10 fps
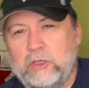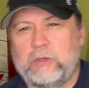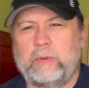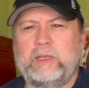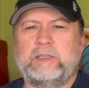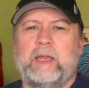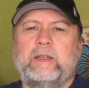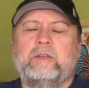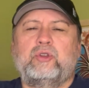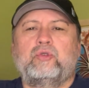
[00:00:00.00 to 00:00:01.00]
Some of these I
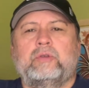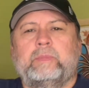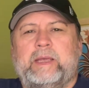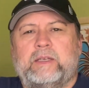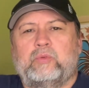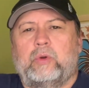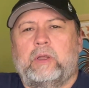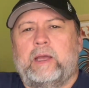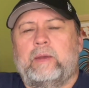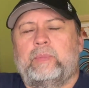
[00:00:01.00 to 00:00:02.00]
had to do some
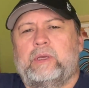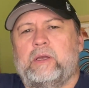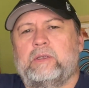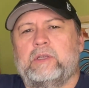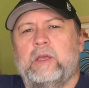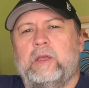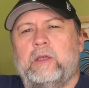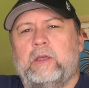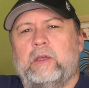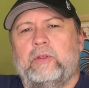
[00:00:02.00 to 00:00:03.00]
guesswork at because
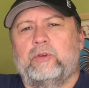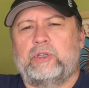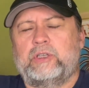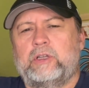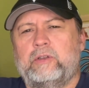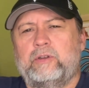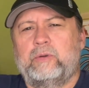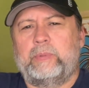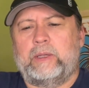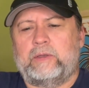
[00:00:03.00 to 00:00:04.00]
they're just a little
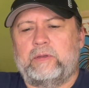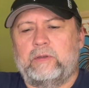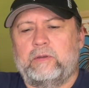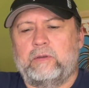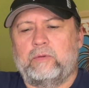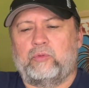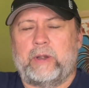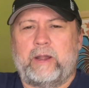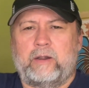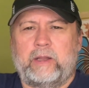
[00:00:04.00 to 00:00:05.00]
bit
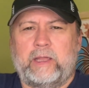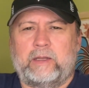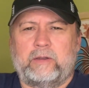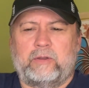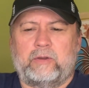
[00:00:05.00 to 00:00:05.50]
rare and